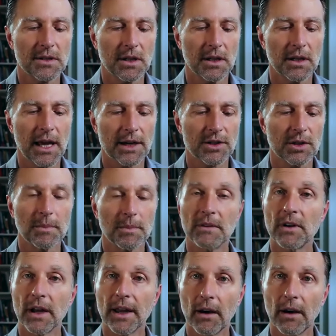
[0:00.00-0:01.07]
can actually be
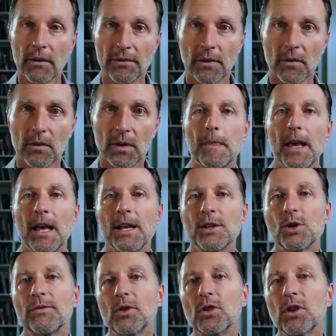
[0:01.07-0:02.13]
very helpful. So
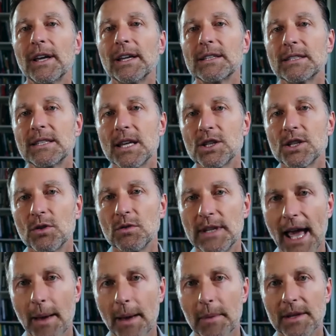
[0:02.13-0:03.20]
if you look at tissue
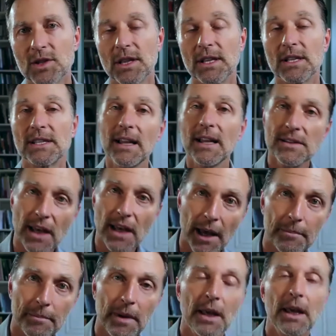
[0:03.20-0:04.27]
damage in this
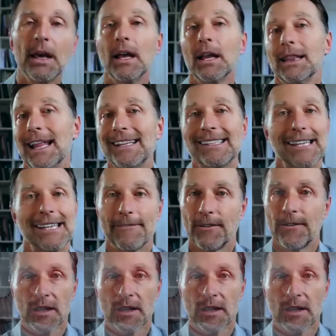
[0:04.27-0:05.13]
enzyme, let's say, for